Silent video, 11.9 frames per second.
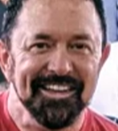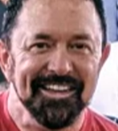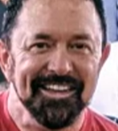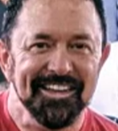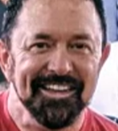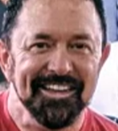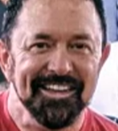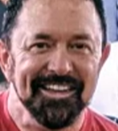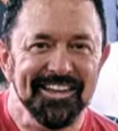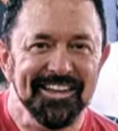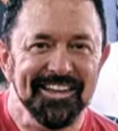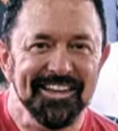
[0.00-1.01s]

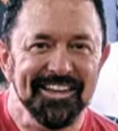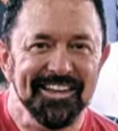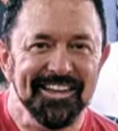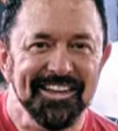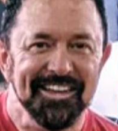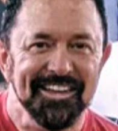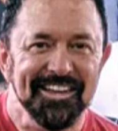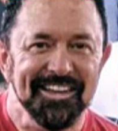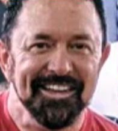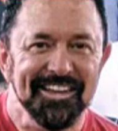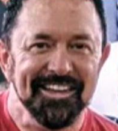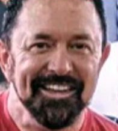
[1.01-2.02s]

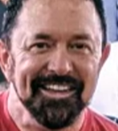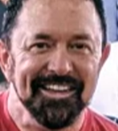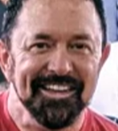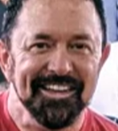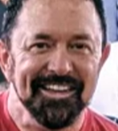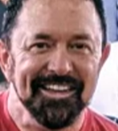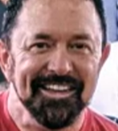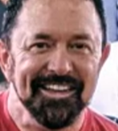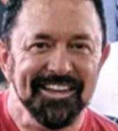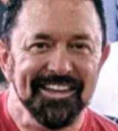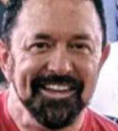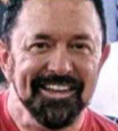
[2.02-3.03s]

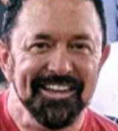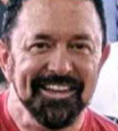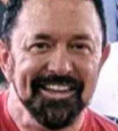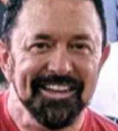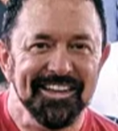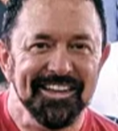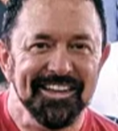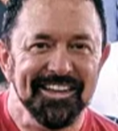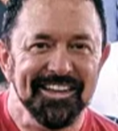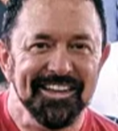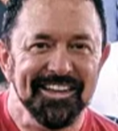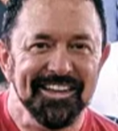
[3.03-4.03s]

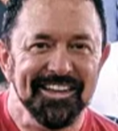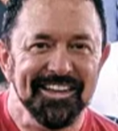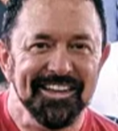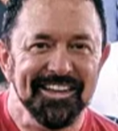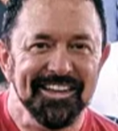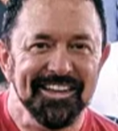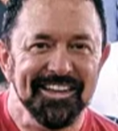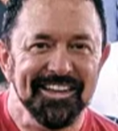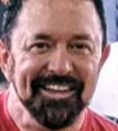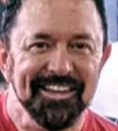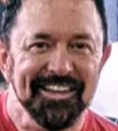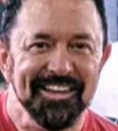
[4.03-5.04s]

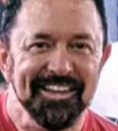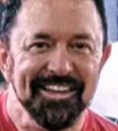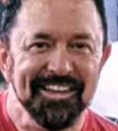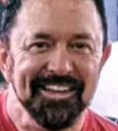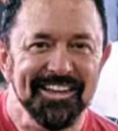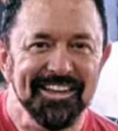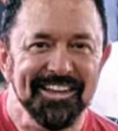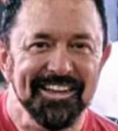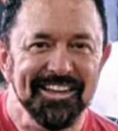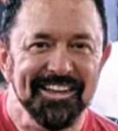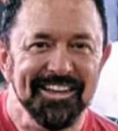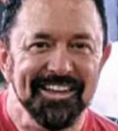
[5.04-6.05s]

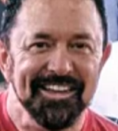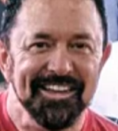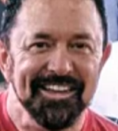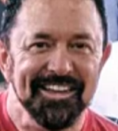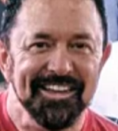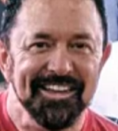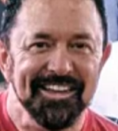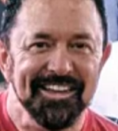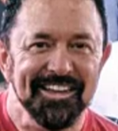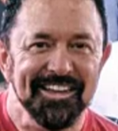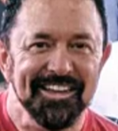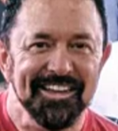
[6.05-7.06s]

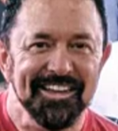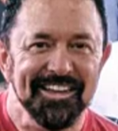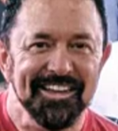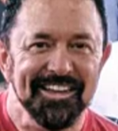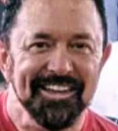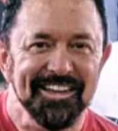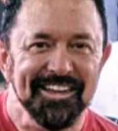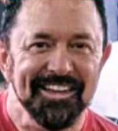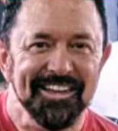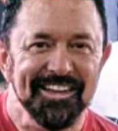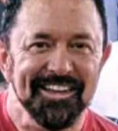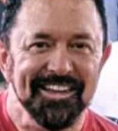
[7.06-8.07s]
This person isn't speaking.